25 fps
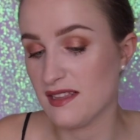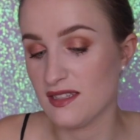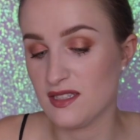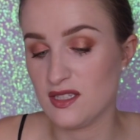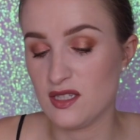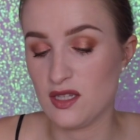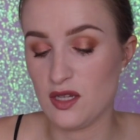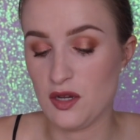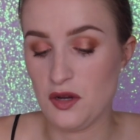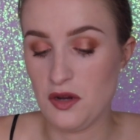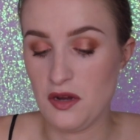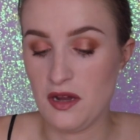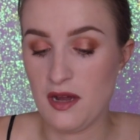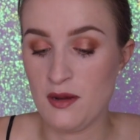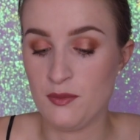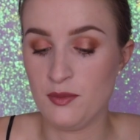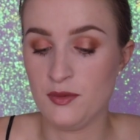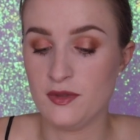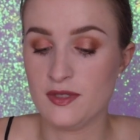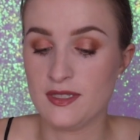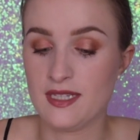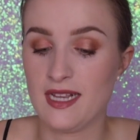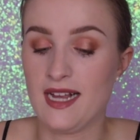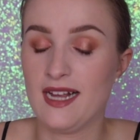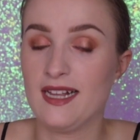So I
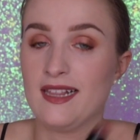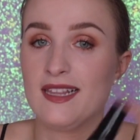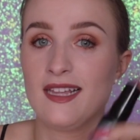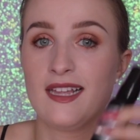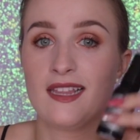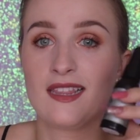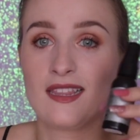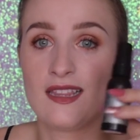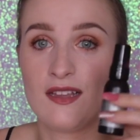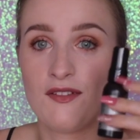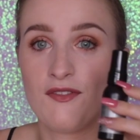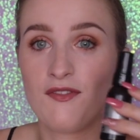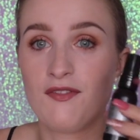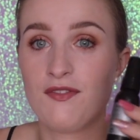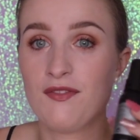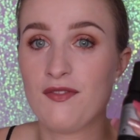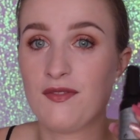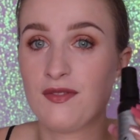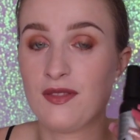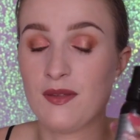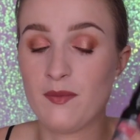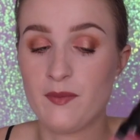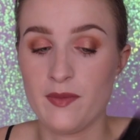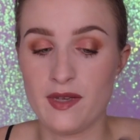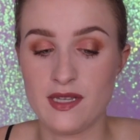will say that
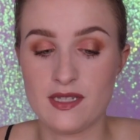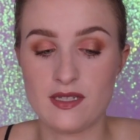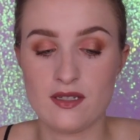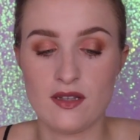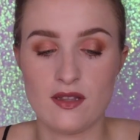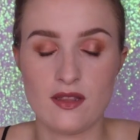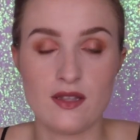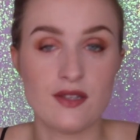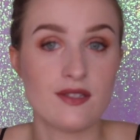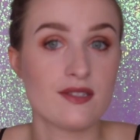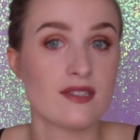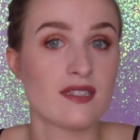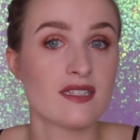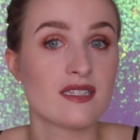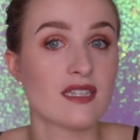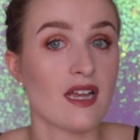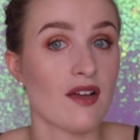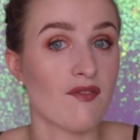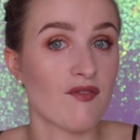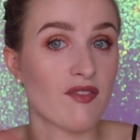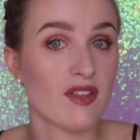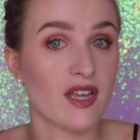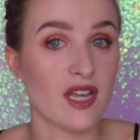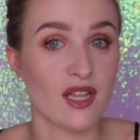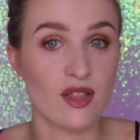the mist on this is
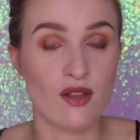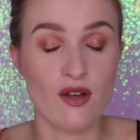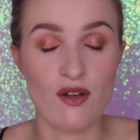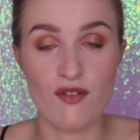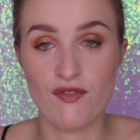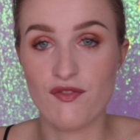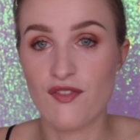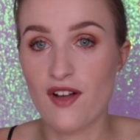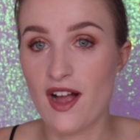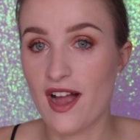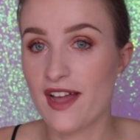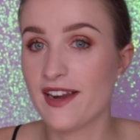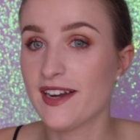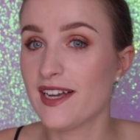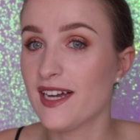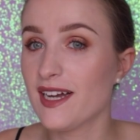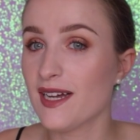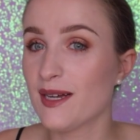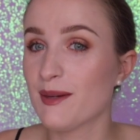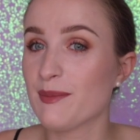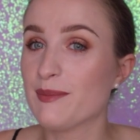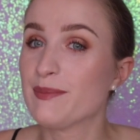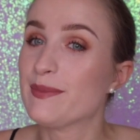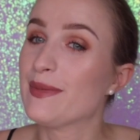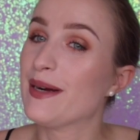definitely a lot
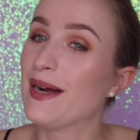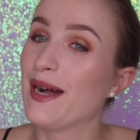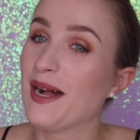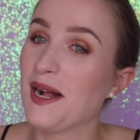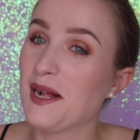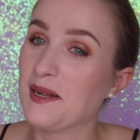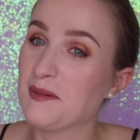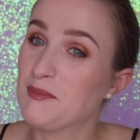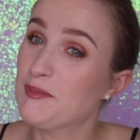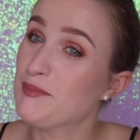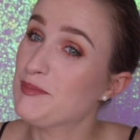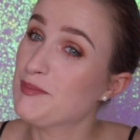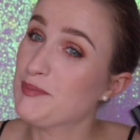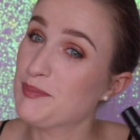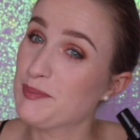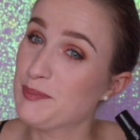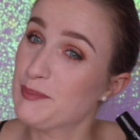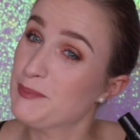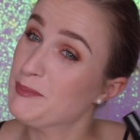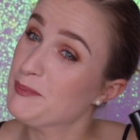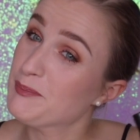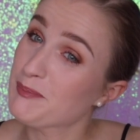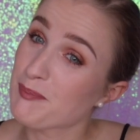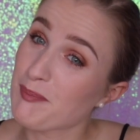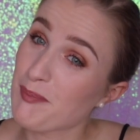finer, but
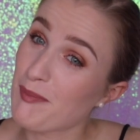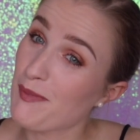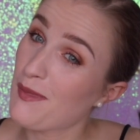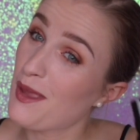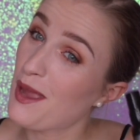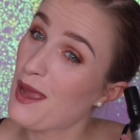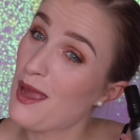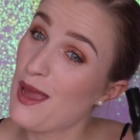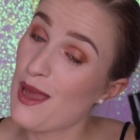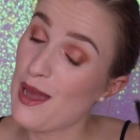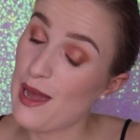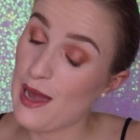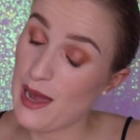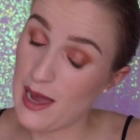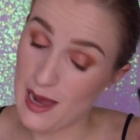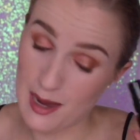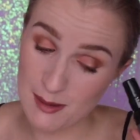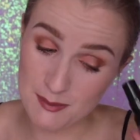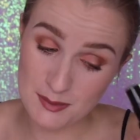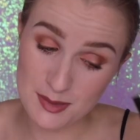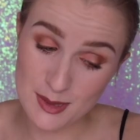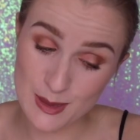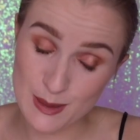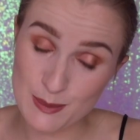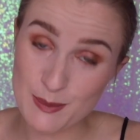
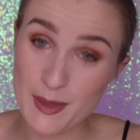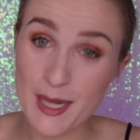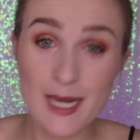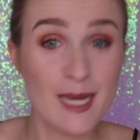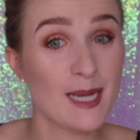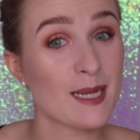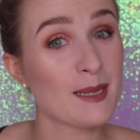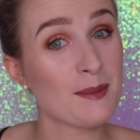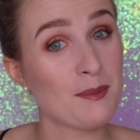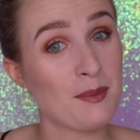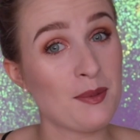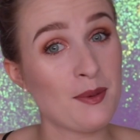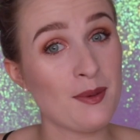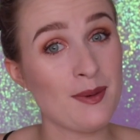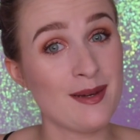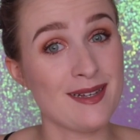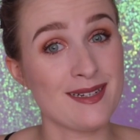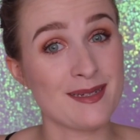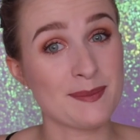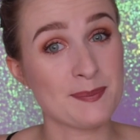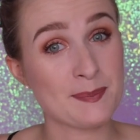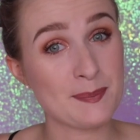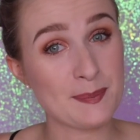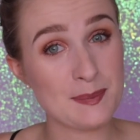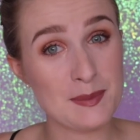I'm just making a
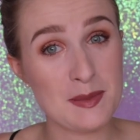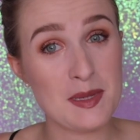point.